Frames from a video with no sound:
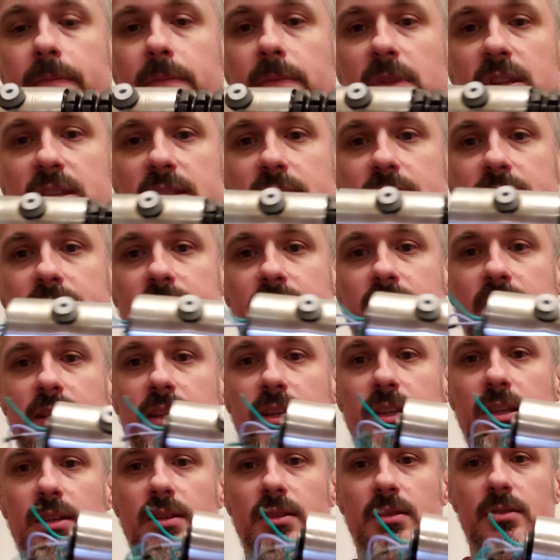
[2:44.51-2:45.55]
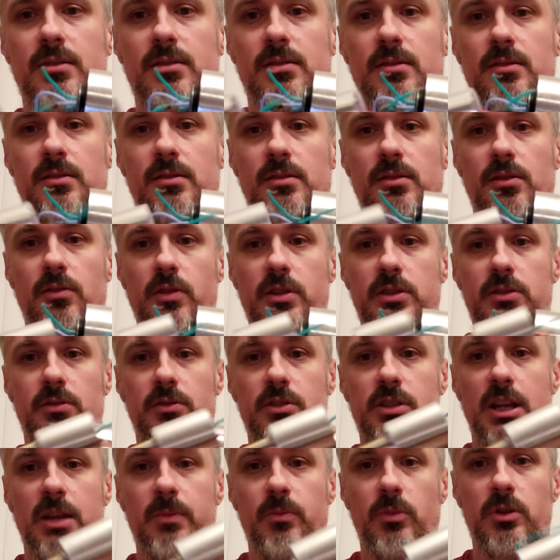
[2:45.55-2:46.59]
This is the crystal
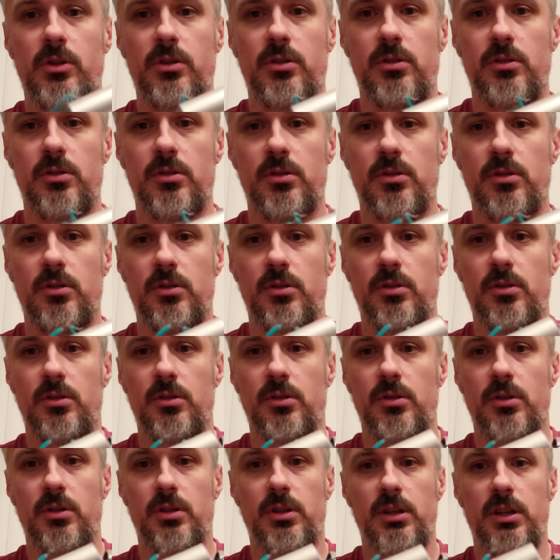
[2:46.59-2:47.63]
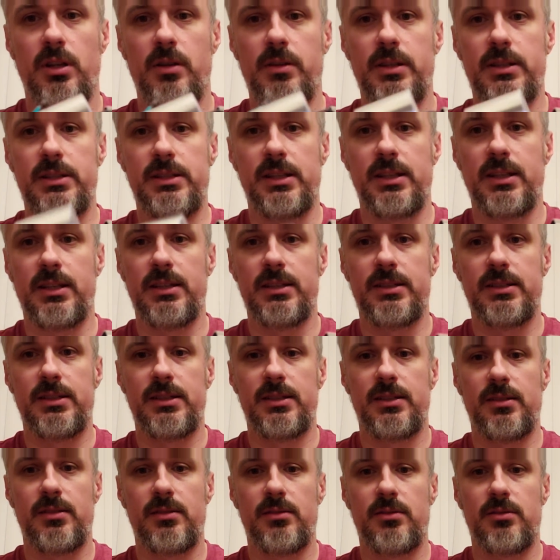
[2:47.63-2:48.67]
chamber, and this thing
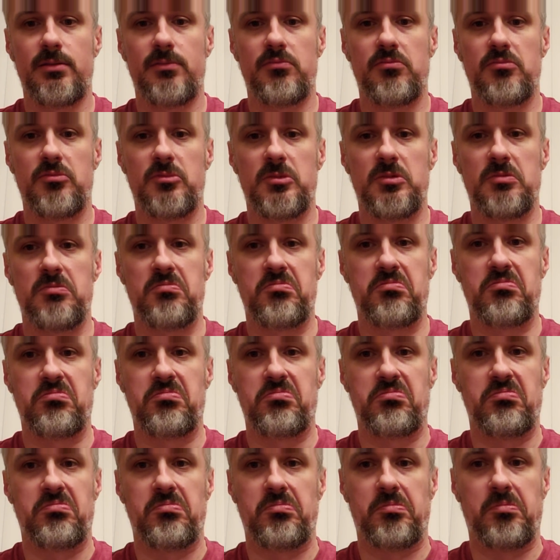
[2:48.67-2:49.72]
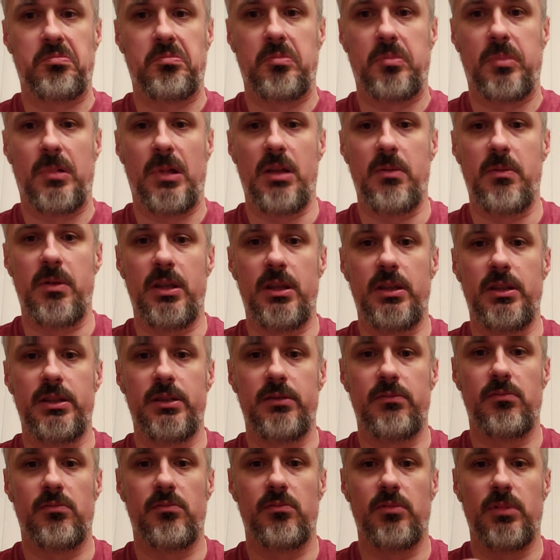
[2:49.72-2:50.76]
is, I
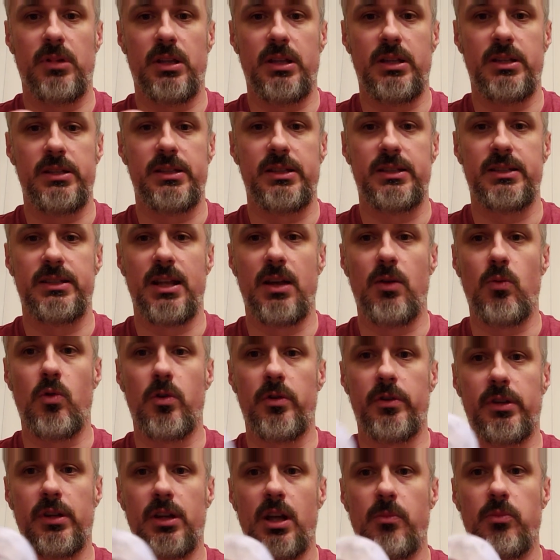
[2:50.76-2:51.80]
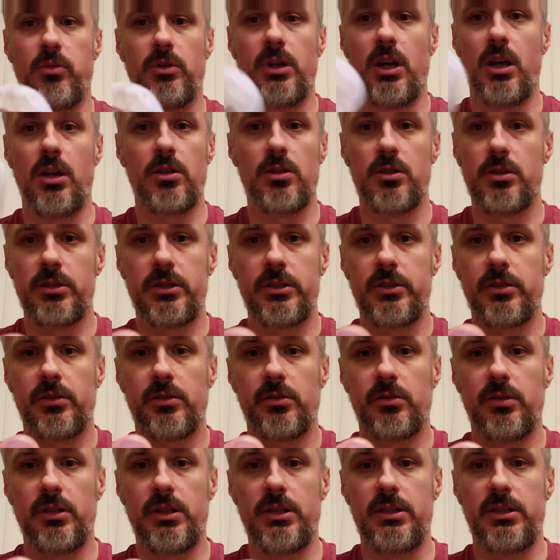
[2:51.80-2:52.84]
mean, this thing's not worth a couple dollars.
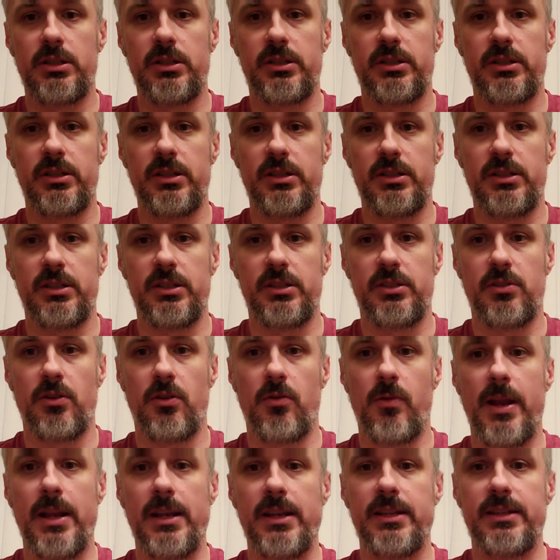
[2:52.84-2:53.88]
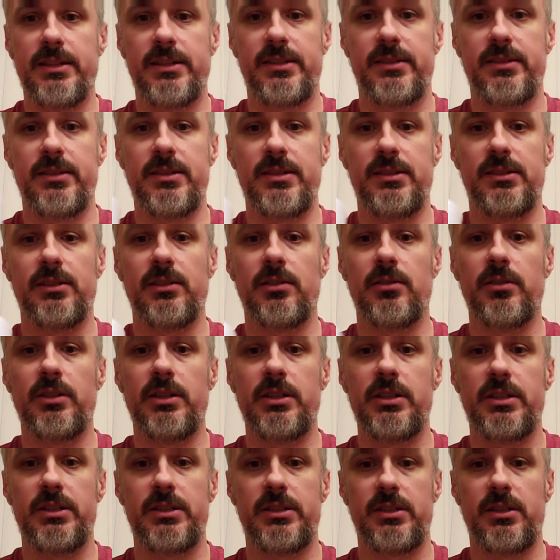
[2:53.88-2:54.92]
It's horrendous. It's literally
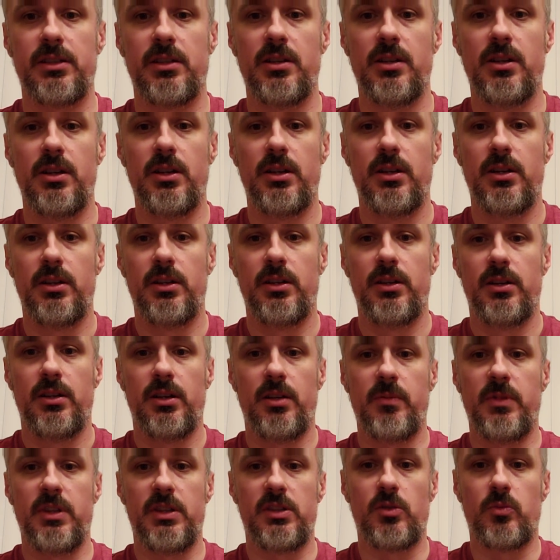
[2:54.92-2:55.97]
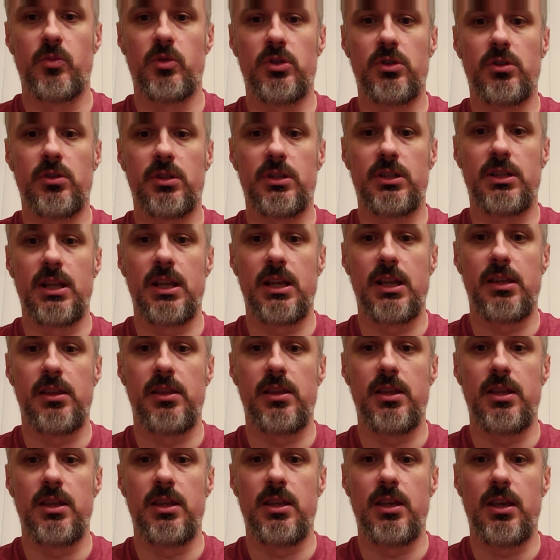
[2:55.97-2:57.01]
just, I mean, this almost looks like
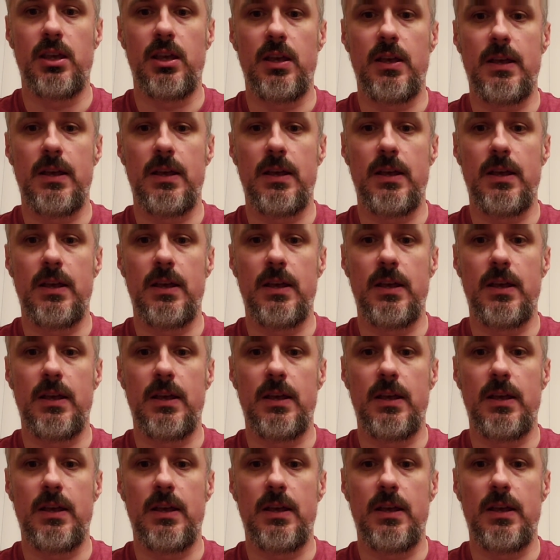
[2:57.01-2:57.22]
the